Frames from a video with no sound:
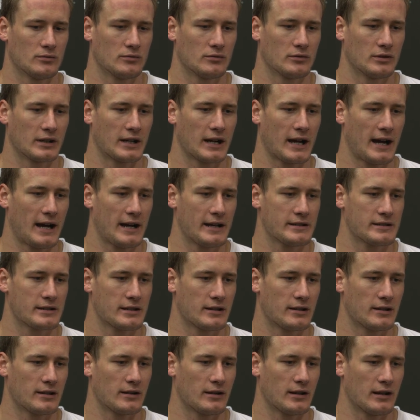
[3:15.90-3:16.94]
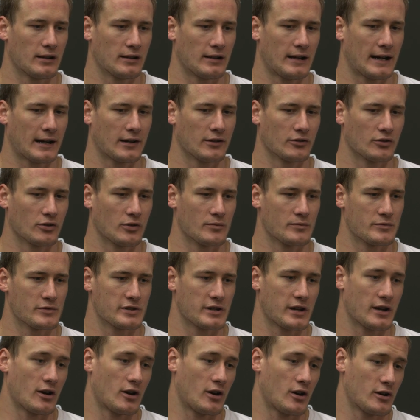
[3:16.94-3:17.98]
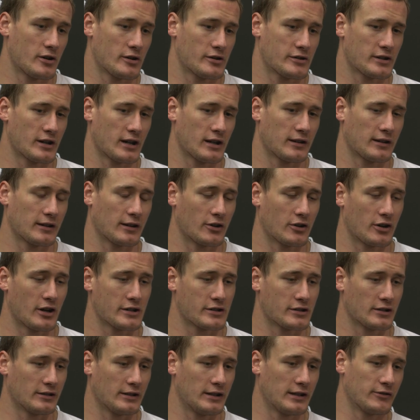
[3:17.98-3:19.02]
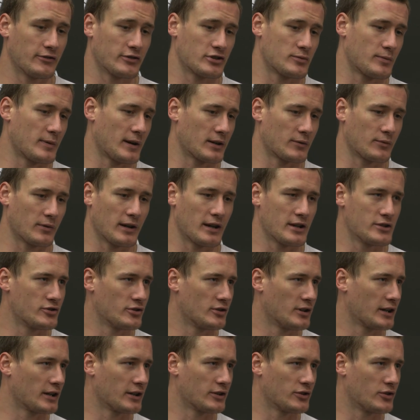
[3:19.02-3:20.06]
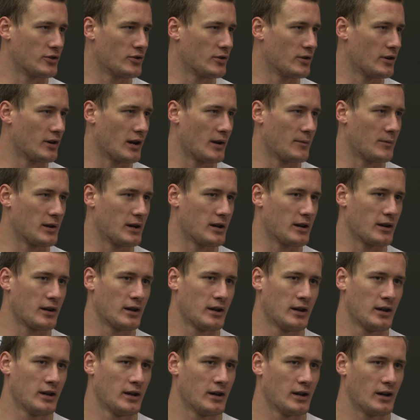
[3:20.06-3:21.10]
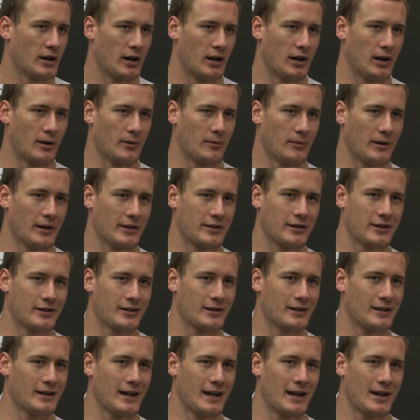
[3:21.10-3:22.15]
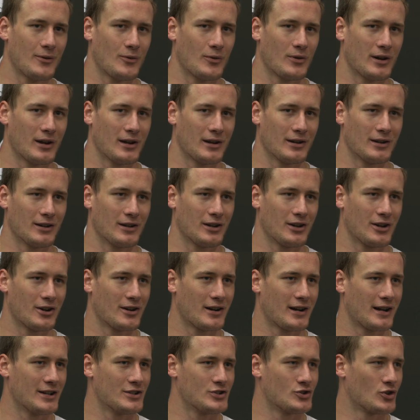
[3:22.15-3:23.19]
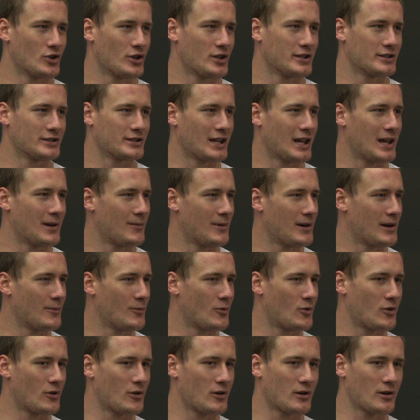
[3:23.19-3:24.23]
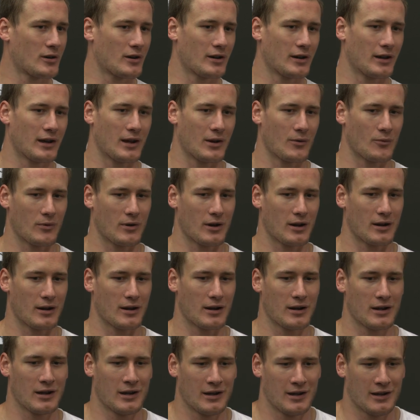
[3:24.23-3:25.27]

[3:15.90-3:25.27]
the guys in, in locker rooms and ours, and I think across the league, respect what Andrew Luck is doing. I mean, um, at the end of the day, when you're not enjoying this game anymore and when